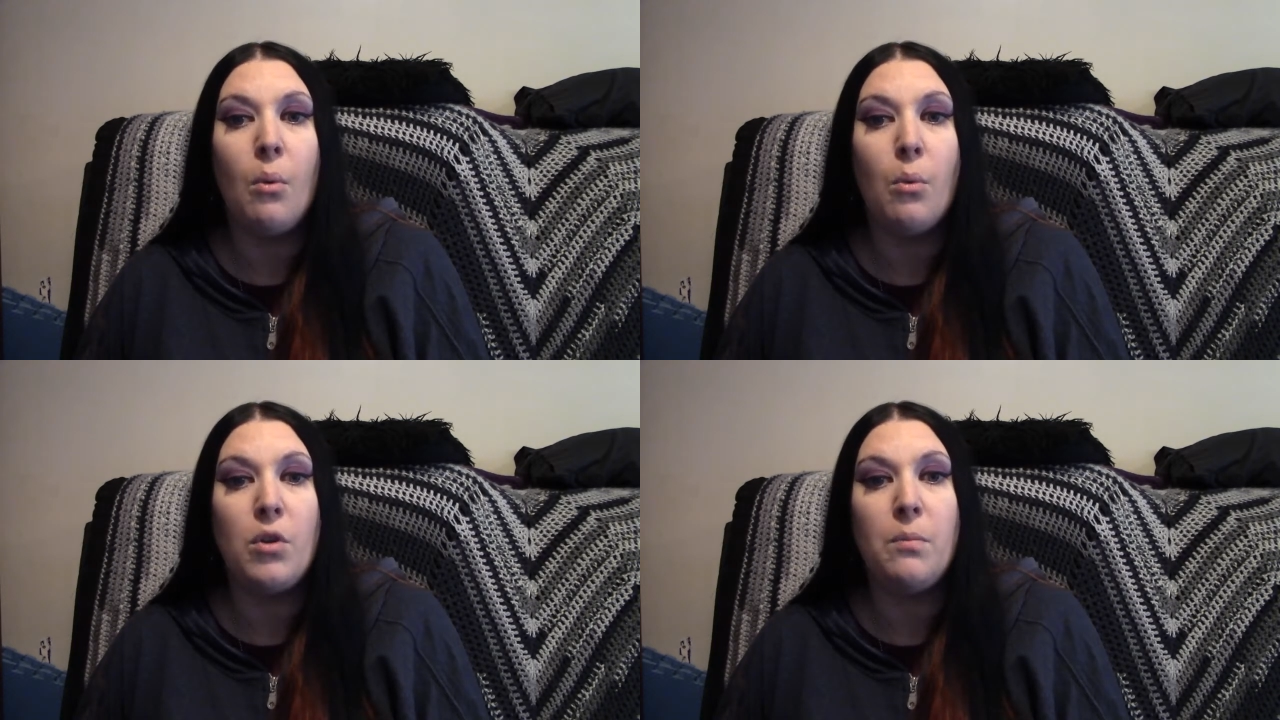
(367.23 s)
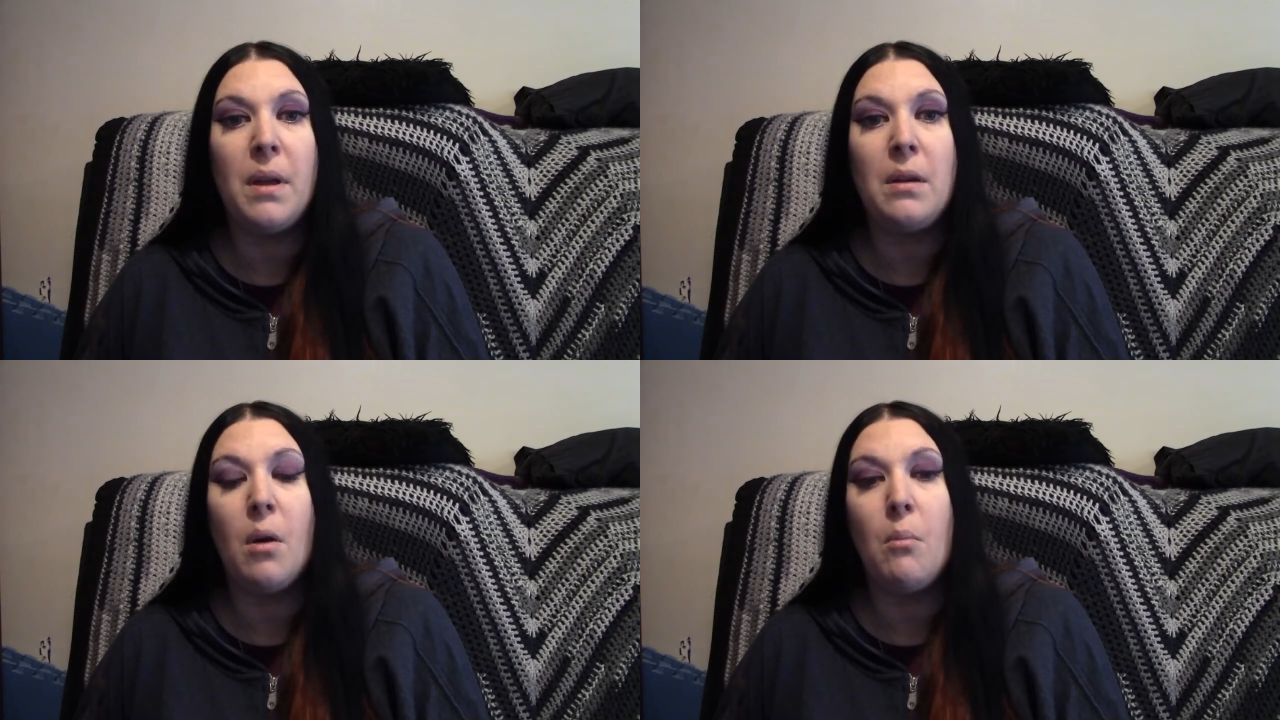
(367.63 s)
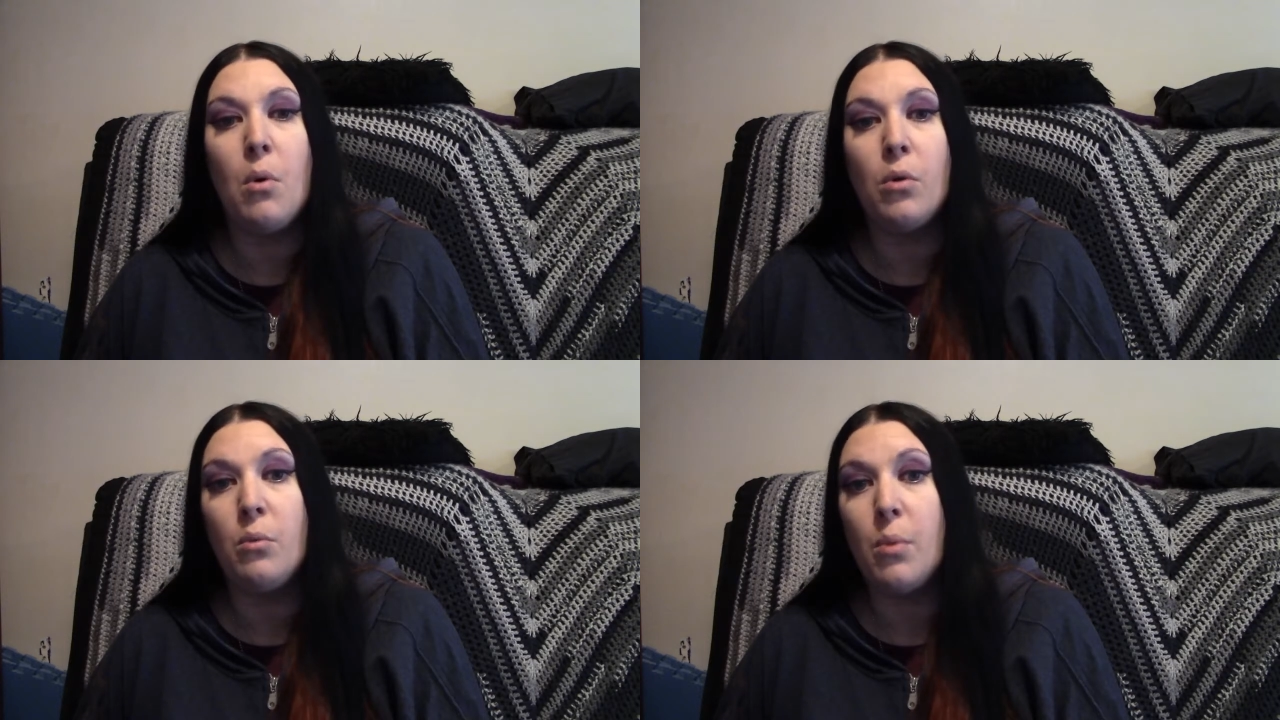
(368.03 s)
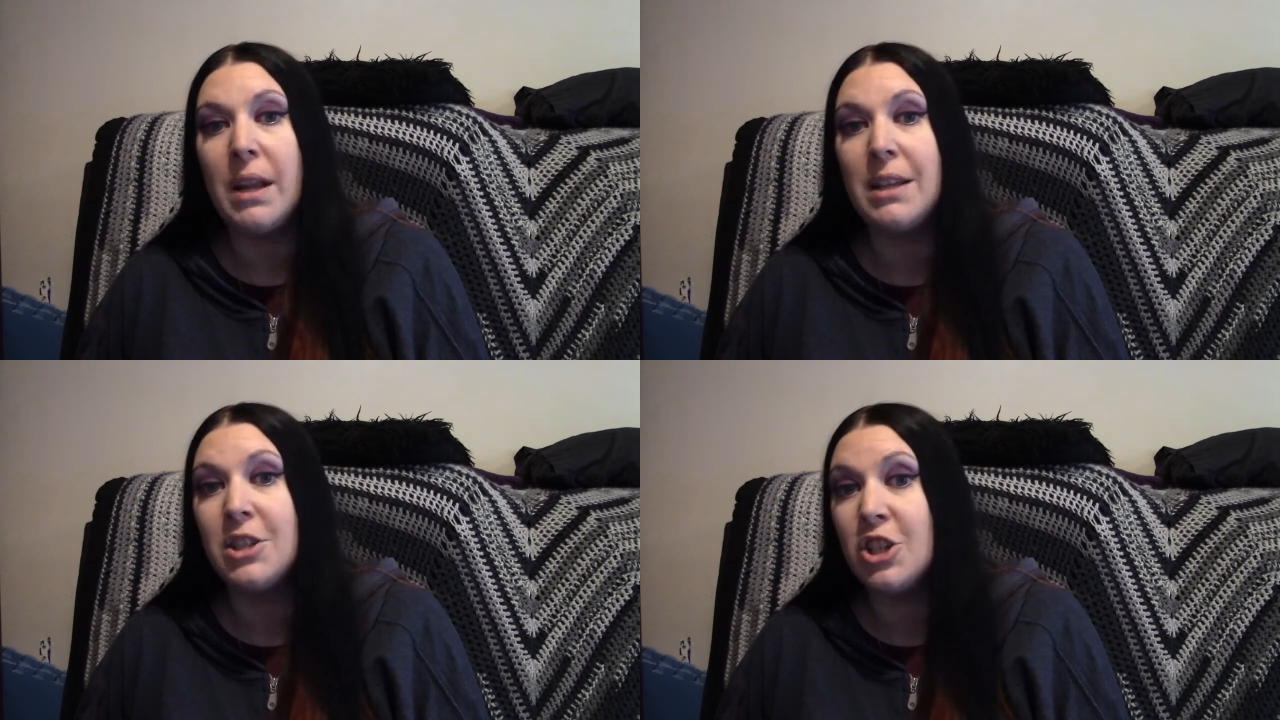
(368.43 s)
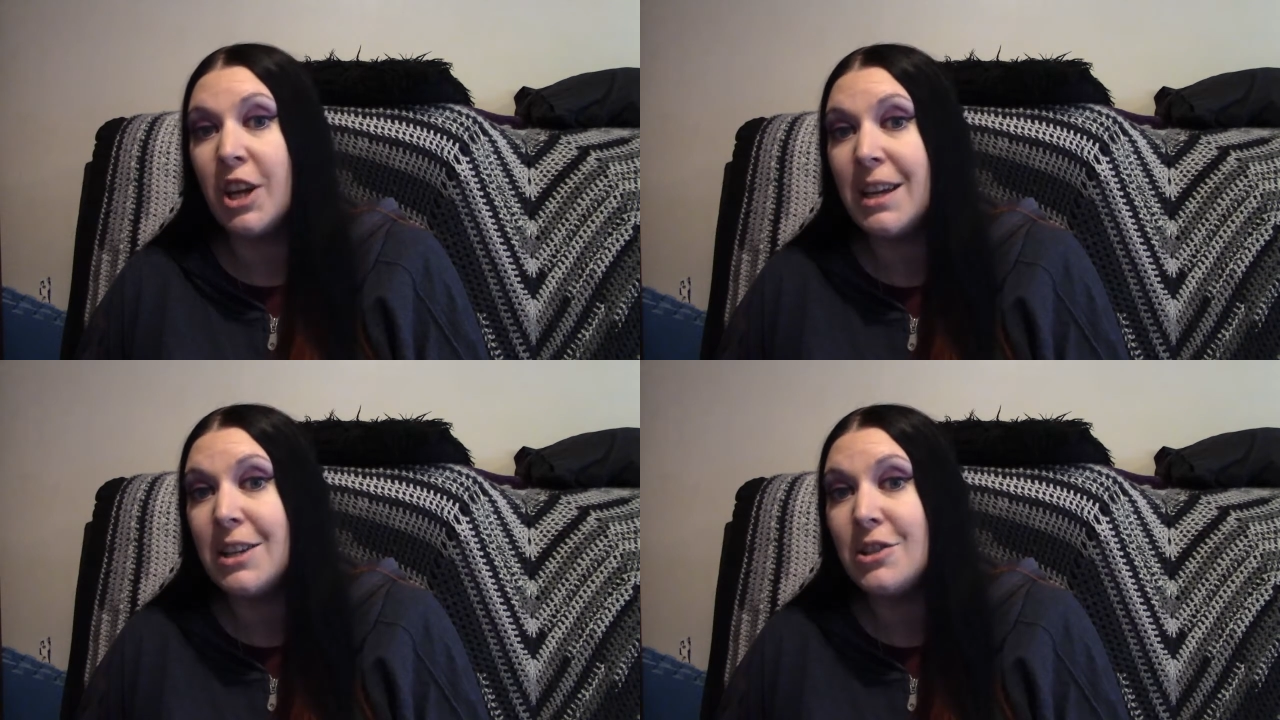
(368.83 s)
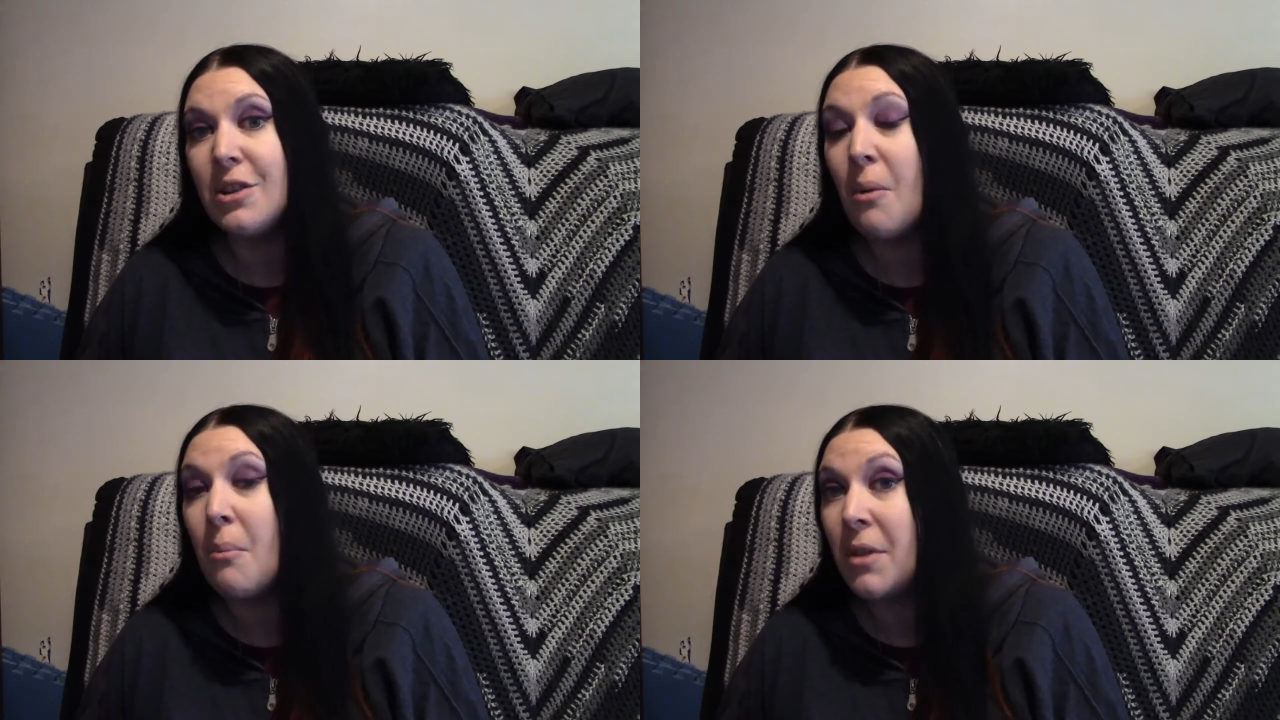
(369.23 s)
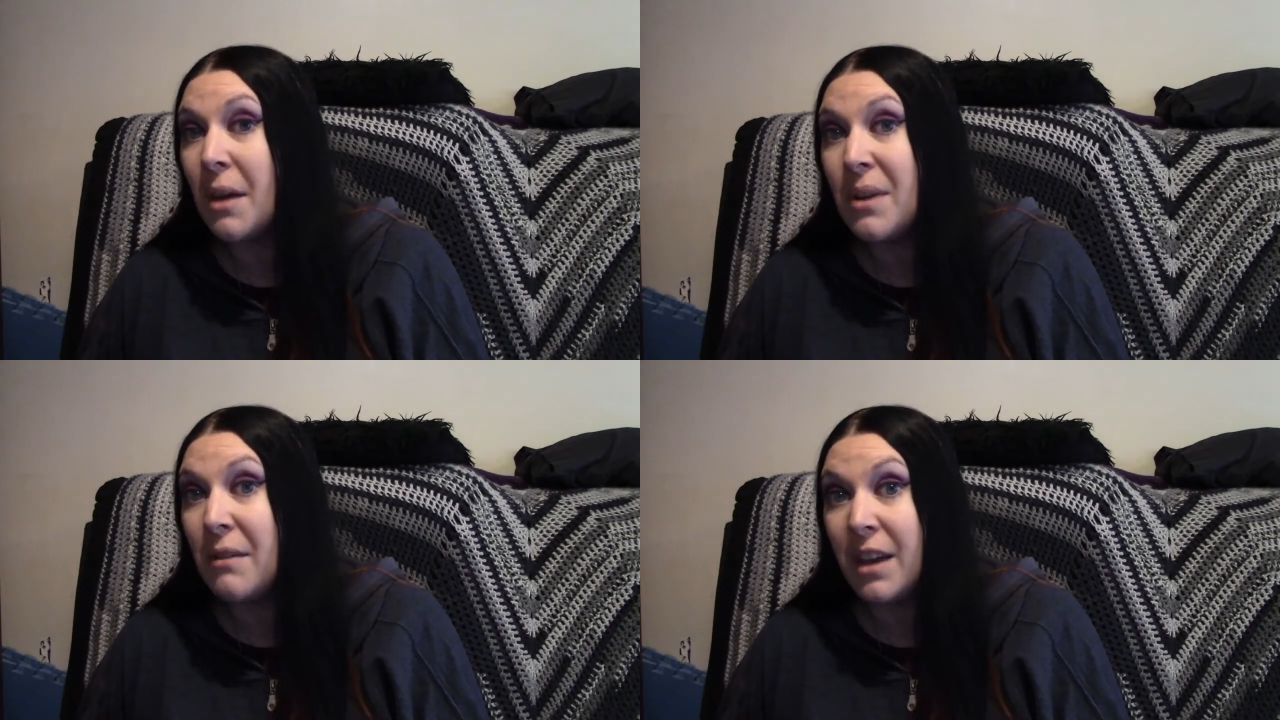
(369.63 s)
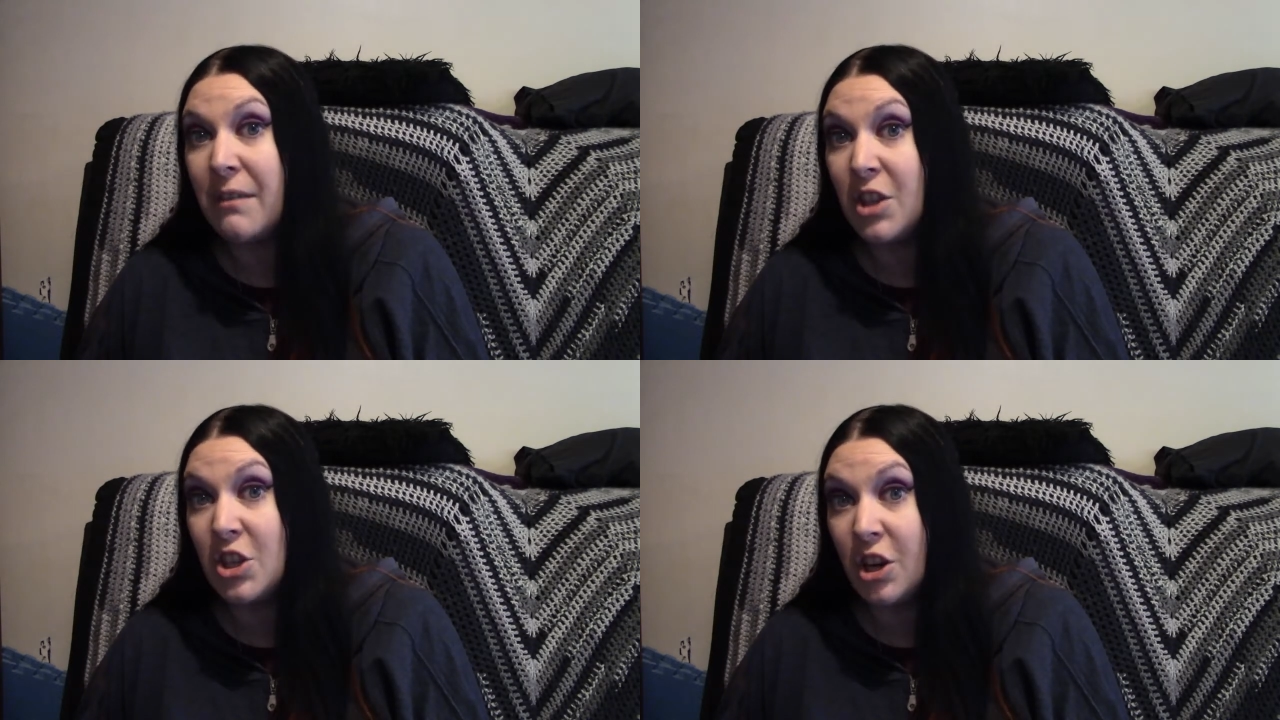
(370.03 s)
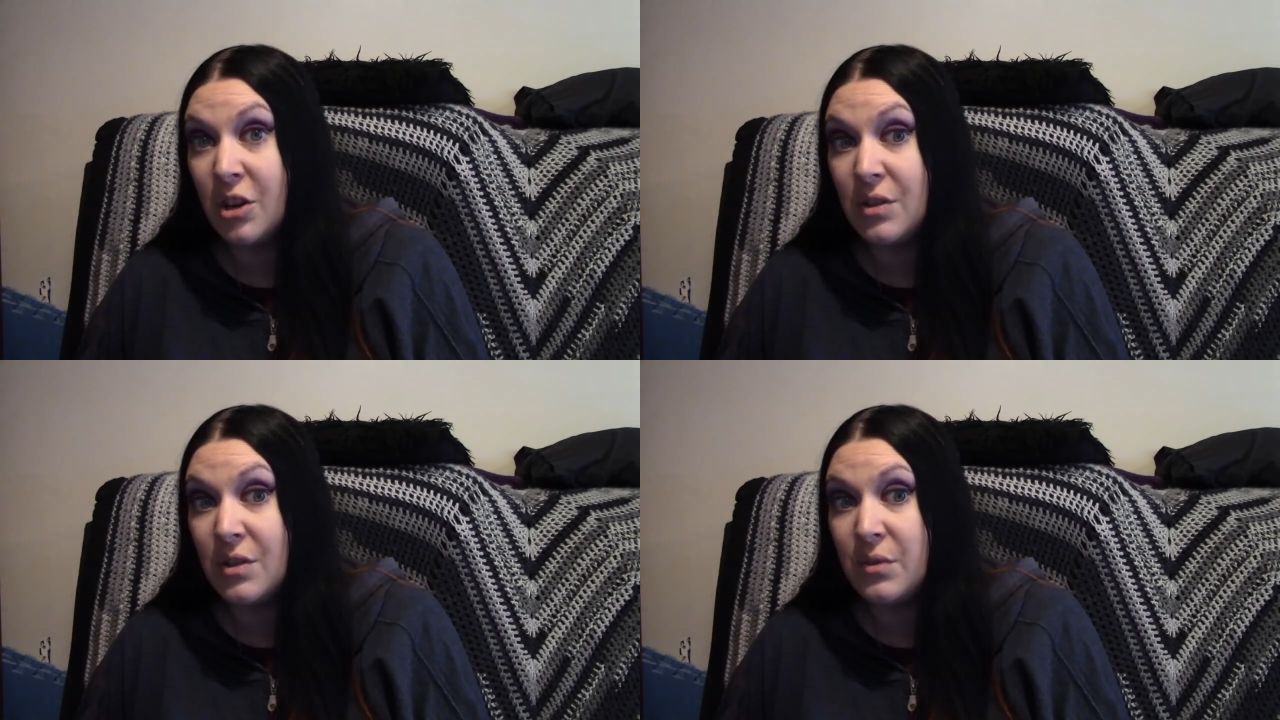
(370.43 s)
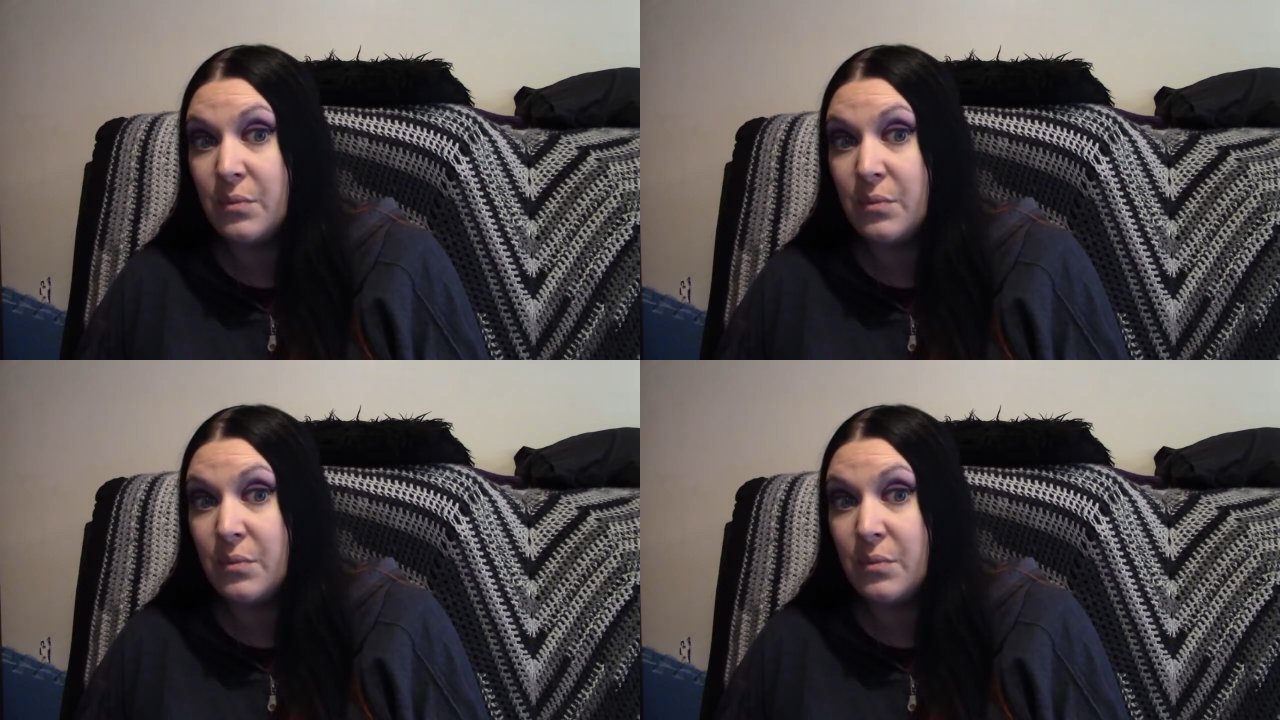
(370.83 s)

would have been more than willing to change, but they were never given the chance?